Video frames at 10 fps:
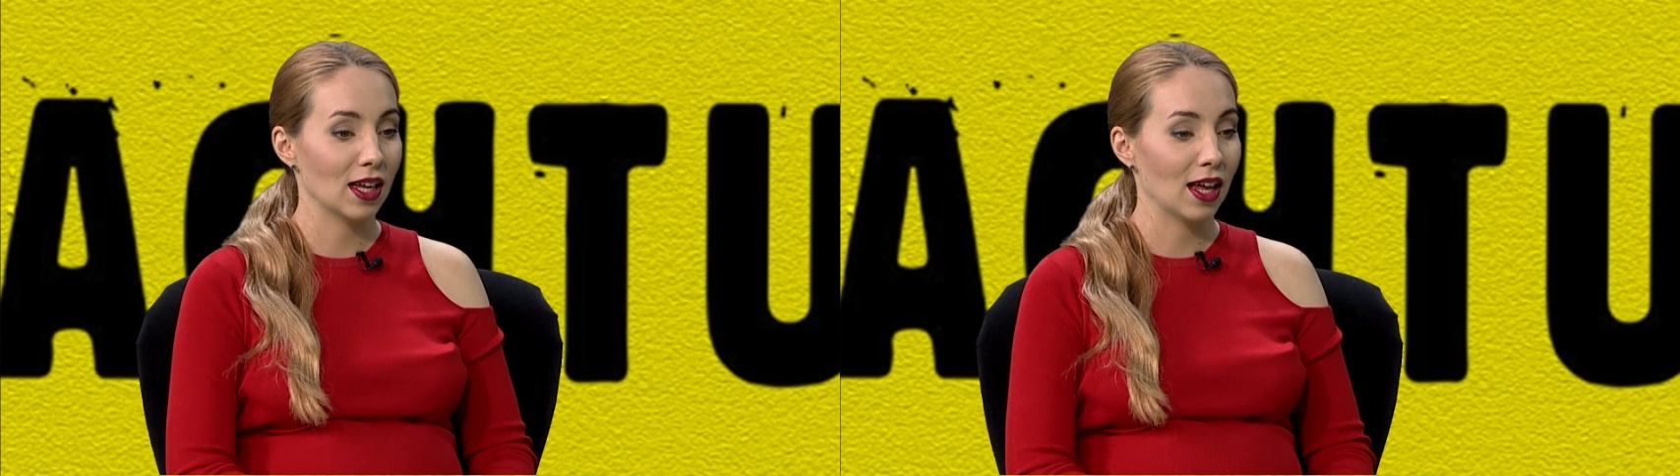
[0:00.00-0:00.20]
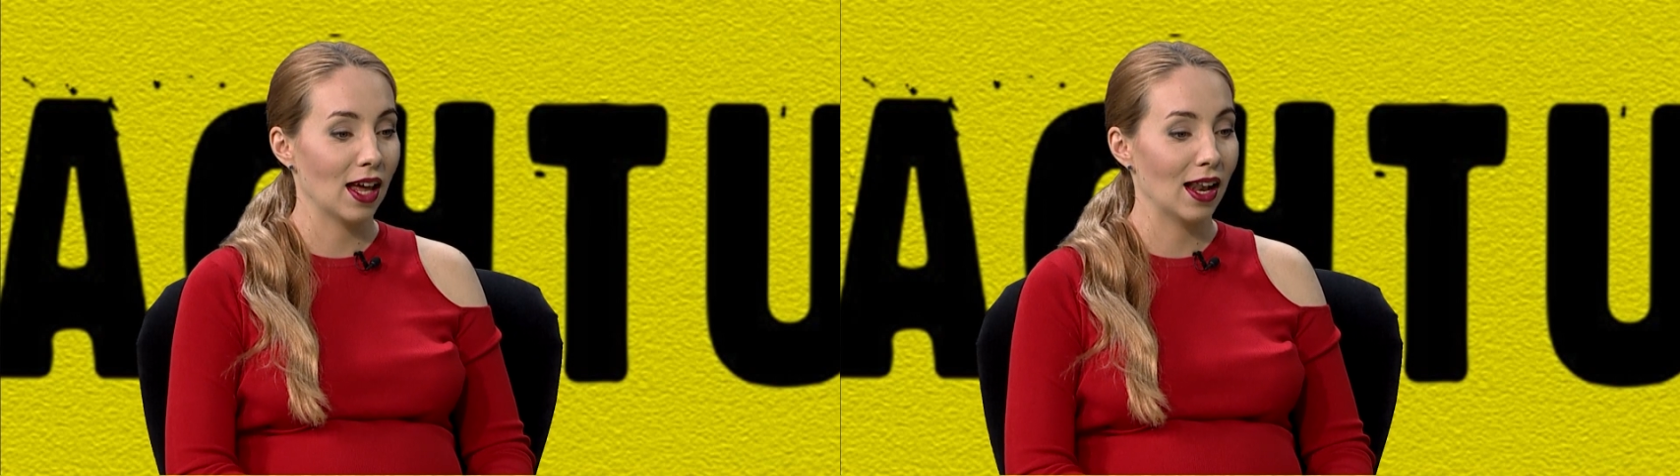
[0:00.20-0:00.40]

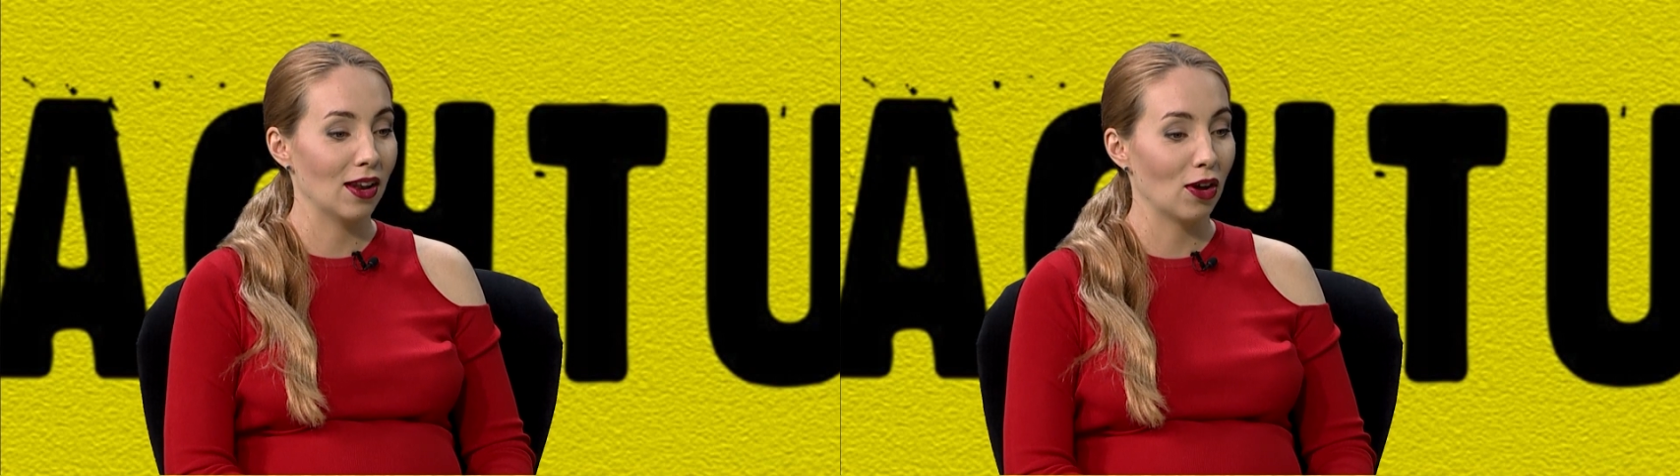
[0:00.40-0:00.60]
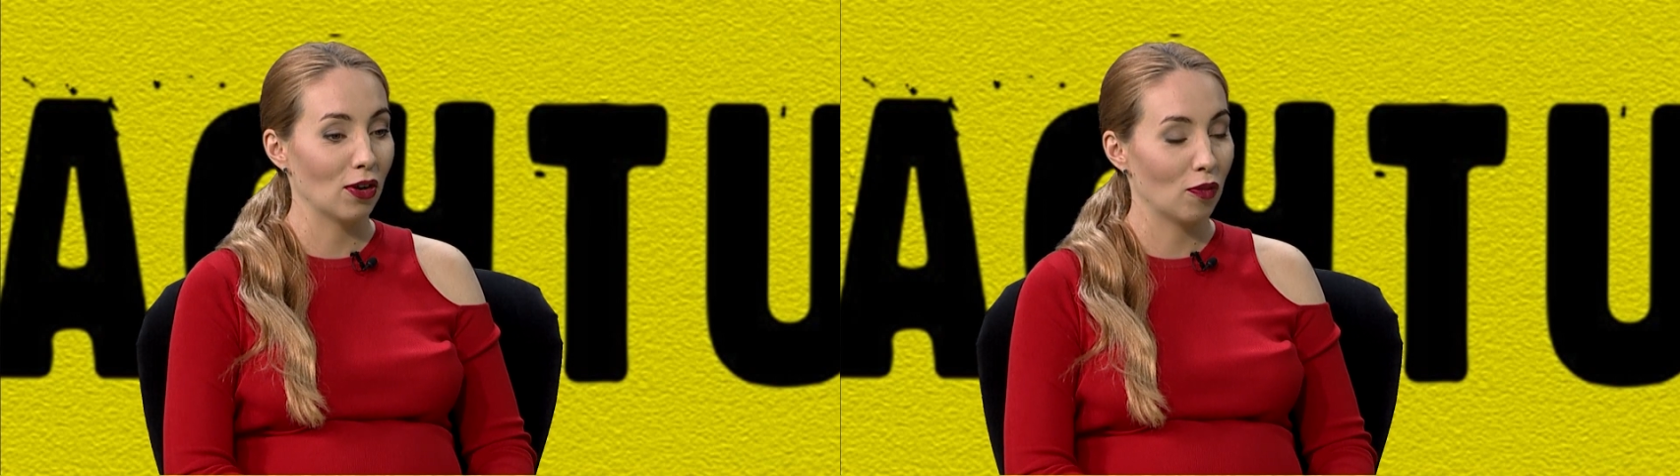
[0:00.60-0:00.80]

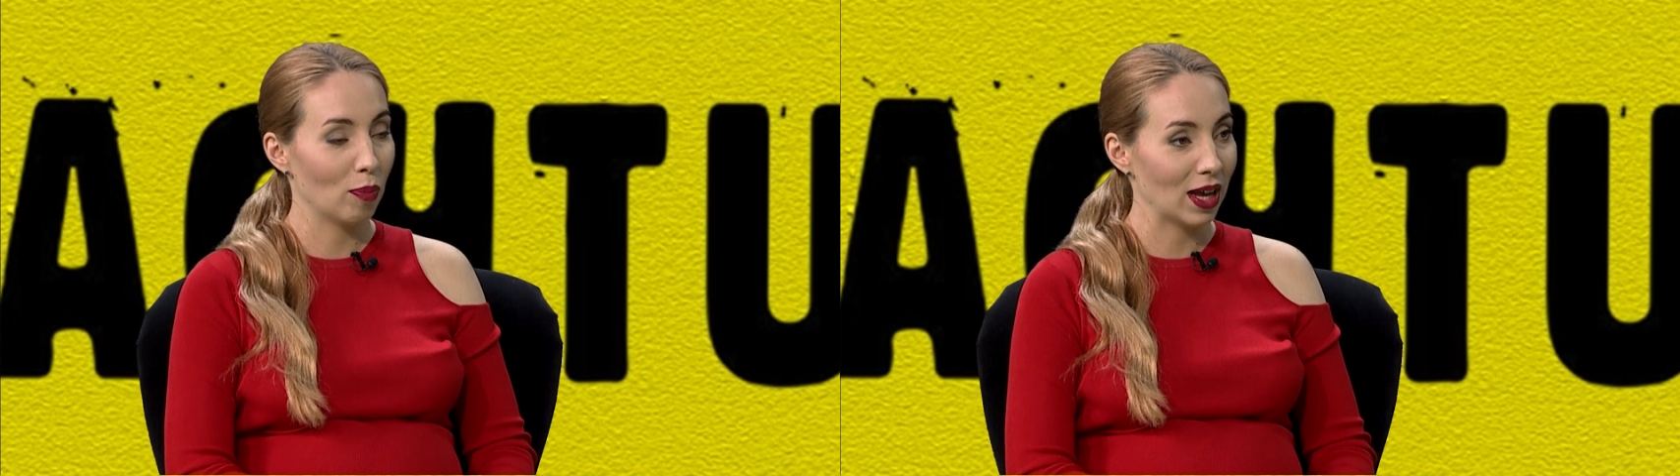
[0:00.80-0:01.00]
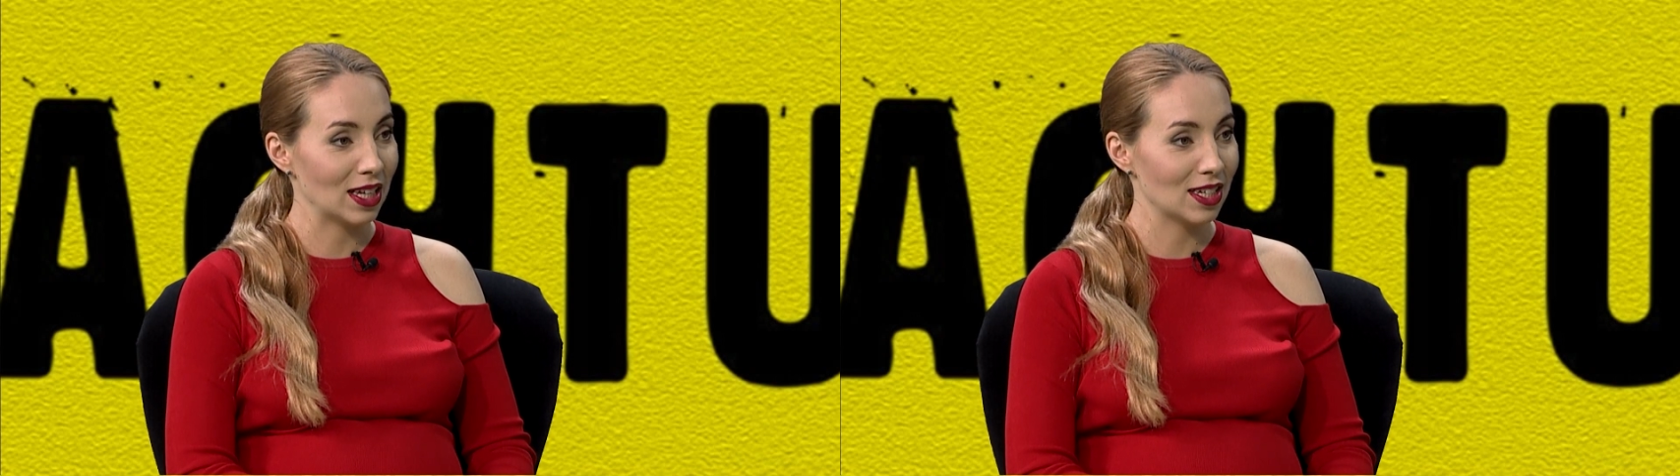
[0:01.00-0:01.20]
a lot
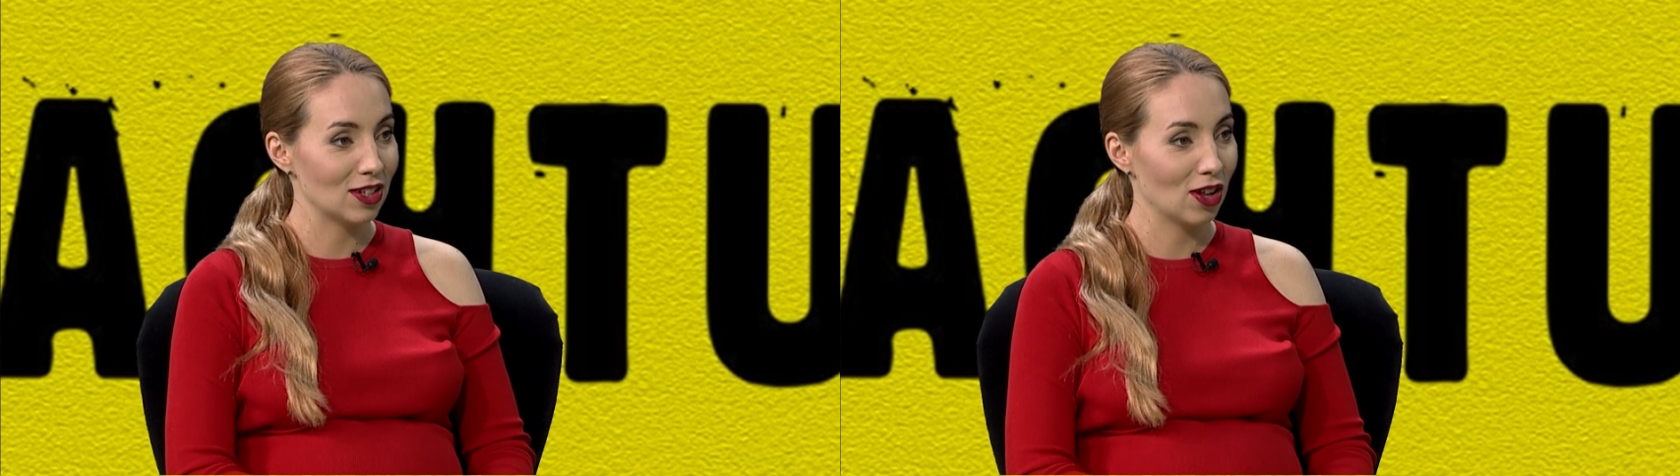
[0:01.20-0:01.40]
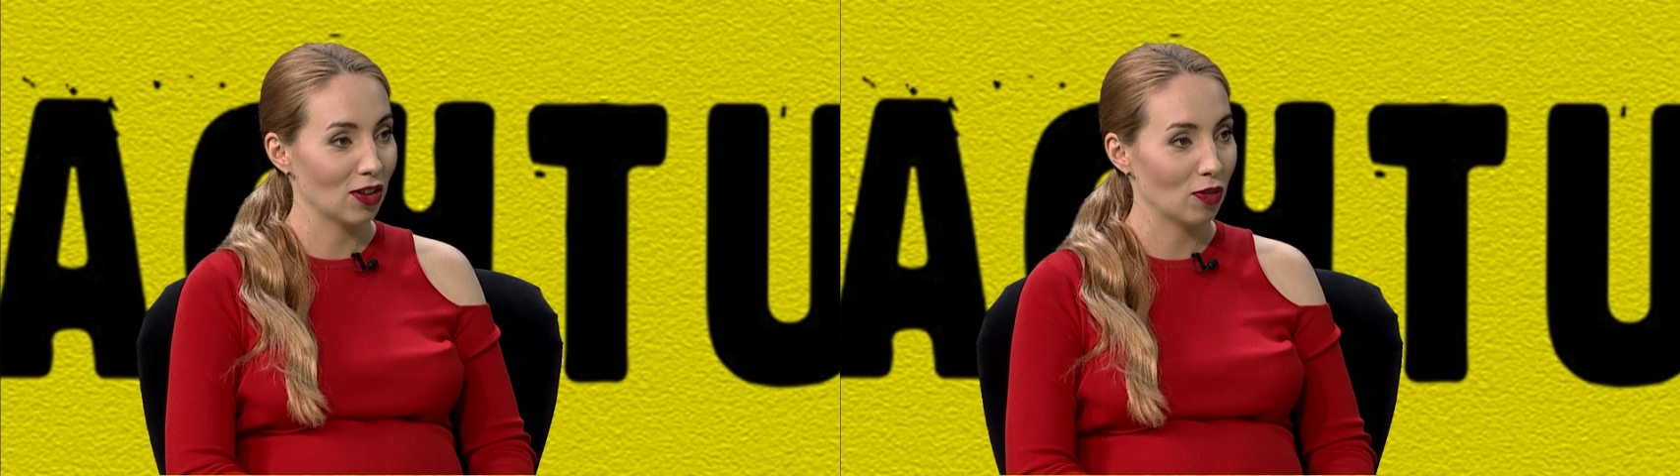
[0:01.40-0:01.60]
of
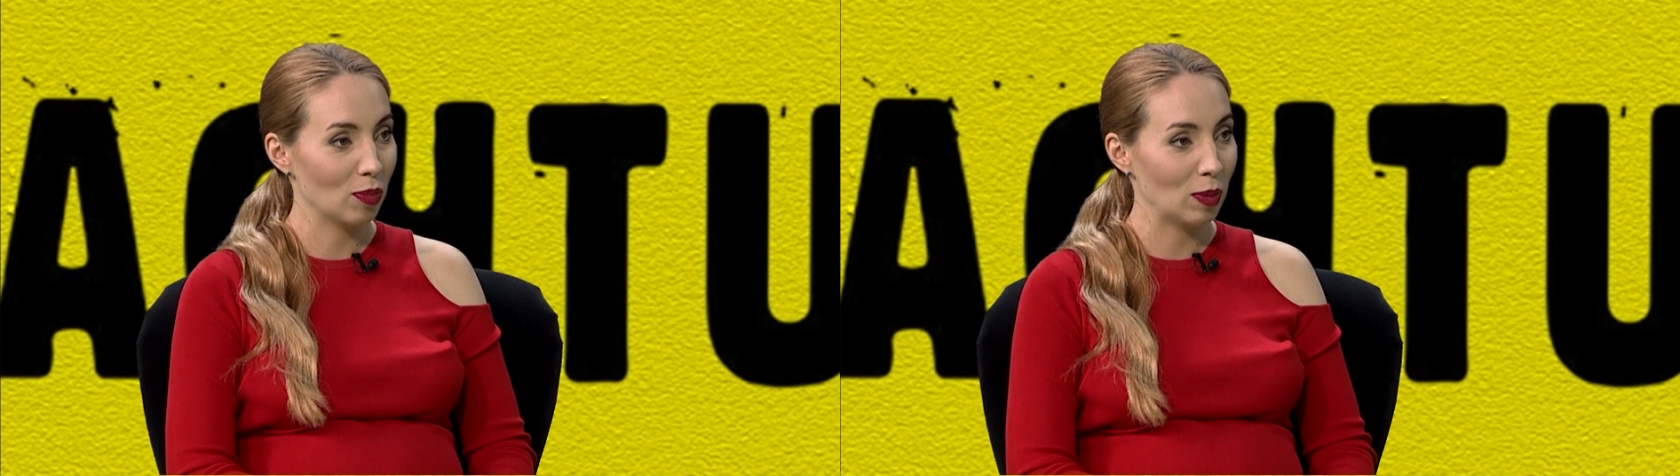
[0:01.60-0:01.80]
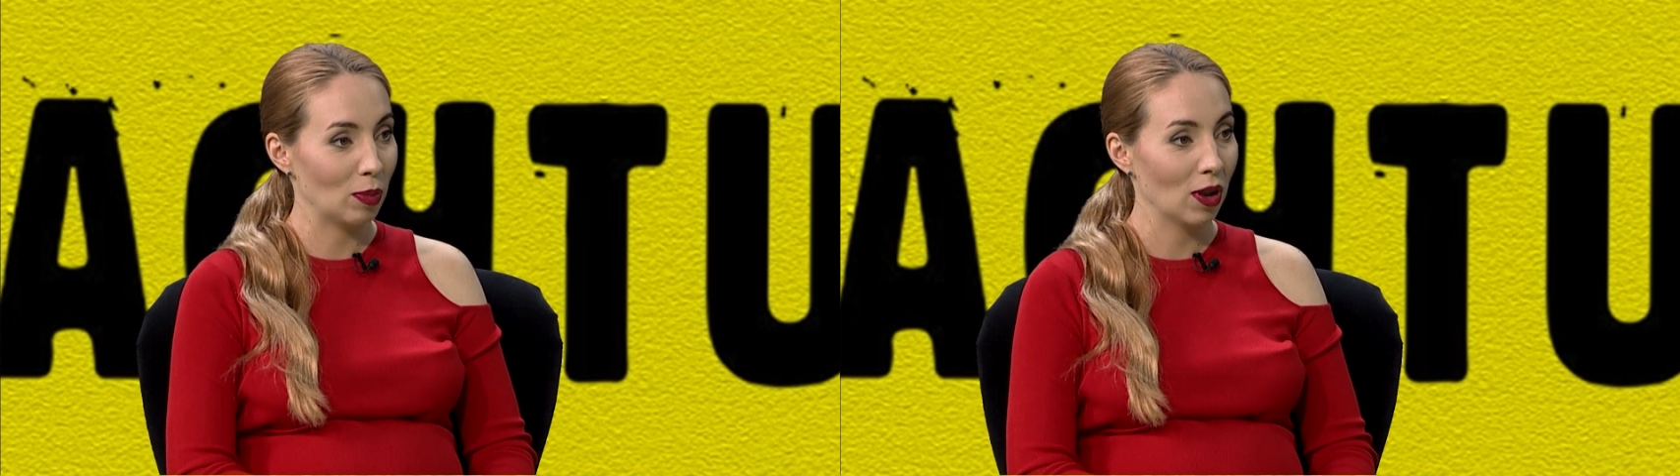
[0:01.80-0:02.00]
places, a lot
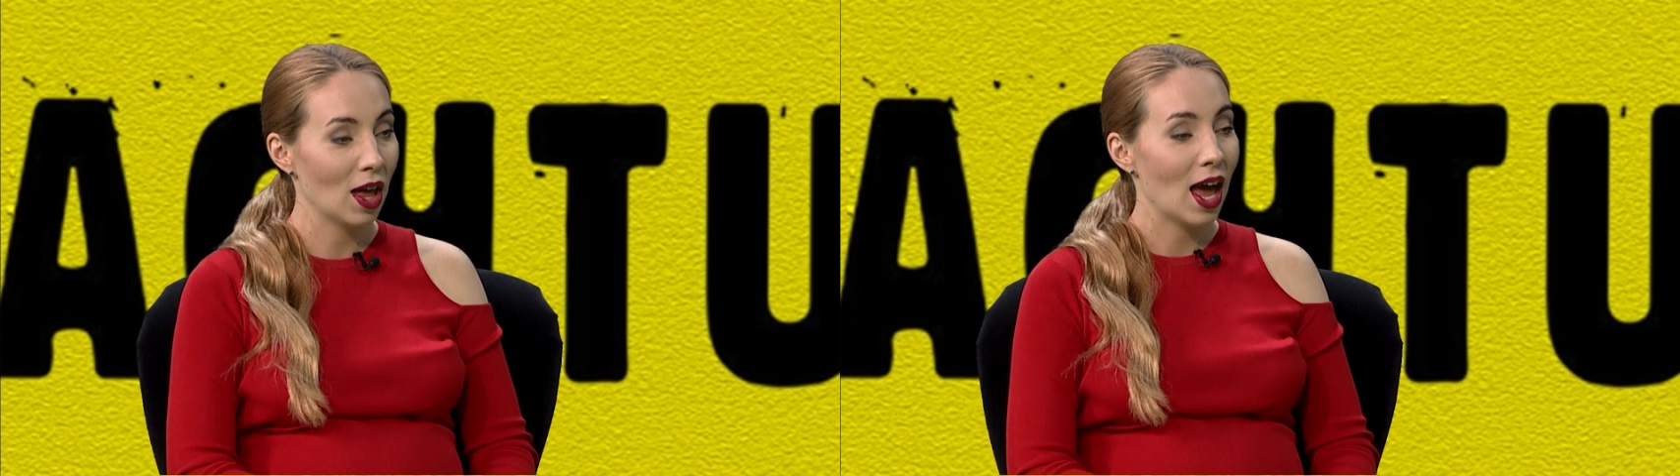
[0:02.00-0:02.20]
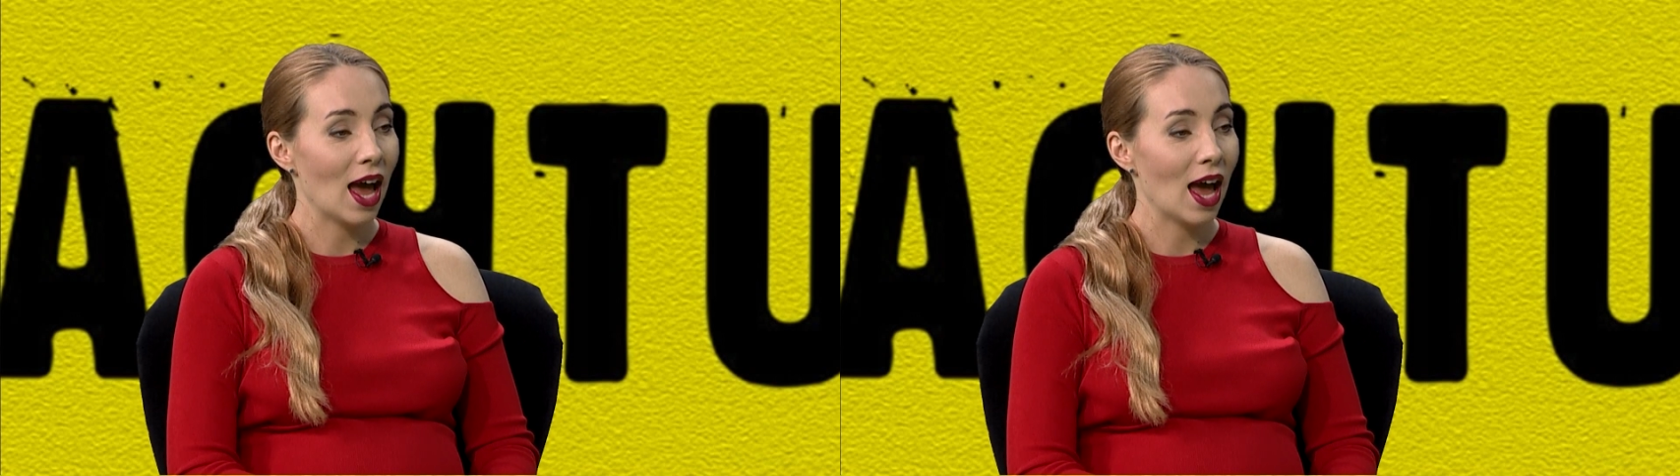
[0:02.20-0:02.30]
of people.